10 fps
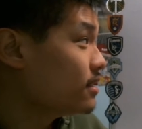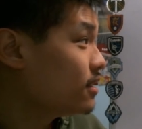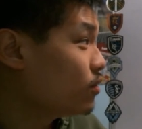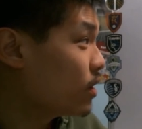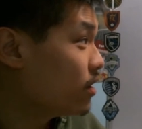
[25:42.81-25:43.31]

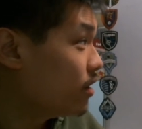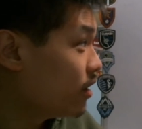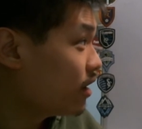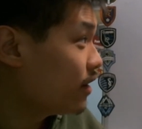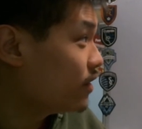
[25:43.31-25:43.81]
whether or not
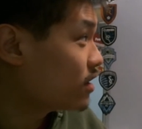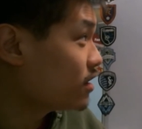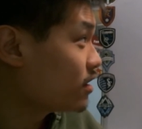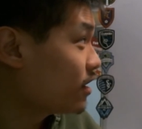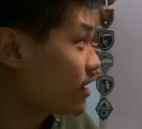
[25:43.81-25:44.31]
if this is
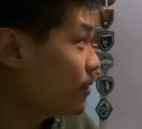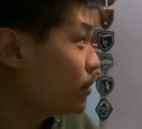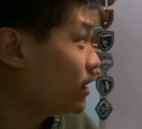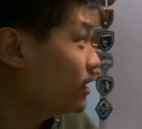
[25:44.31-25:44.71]
going to complete.